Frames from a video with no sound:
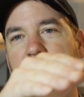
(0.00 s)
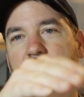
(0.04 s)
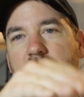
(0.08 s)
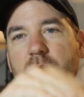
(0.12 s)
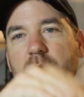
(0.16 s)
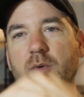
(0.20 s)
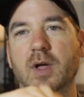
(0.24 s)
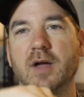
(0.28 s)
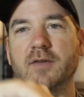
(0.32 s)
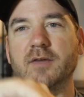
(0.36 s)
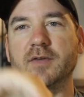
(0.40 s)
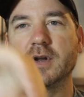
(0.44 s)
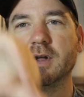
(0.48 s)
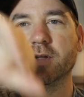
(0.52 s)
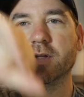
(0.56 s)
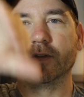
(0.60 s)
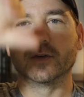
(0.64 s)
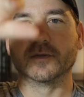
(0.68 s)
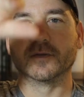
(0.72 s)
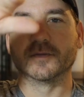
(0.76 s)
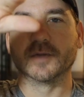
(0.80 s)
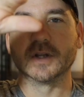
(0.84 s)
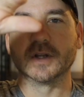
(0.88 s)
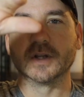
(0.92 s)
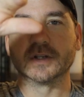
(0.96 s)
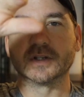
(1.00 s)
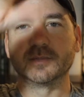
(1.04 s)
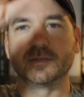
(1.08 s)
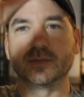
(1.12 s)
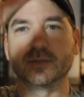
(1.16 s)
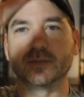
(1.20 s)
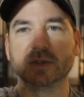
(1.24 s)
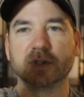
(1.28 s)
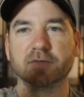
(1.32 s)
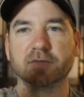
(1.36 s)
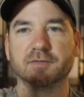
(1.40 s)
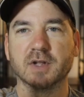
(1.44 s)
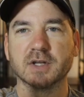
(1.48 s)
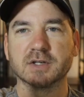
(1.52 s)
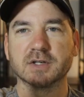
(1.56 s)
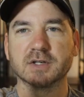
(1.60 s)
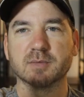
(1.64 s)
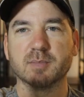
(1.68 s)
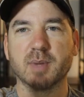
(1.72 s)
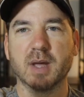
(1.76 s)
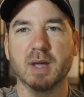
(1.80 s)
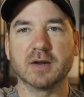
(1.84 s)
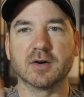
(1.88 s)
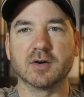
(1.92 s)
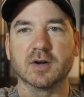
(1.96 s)
We'll have another deflation
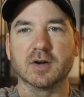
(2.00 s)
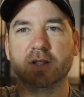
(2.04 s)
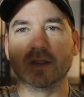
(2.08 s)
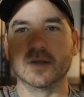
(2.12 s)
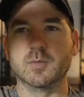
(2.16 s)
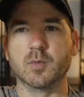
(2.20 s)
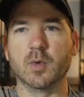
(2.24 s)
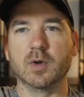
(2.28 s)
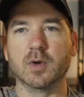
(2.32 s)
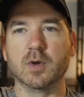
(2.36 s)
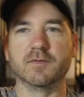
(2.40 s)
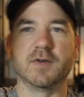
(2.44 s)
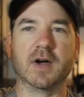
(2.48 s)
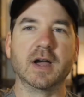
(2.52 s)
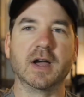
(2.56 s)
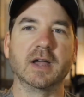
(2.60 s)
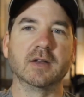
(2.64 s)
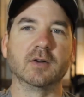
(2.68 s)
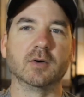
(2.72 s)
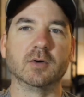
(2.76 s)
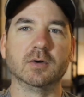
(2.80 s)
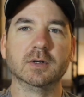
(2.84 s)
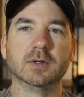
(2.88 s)
pattern, and then one final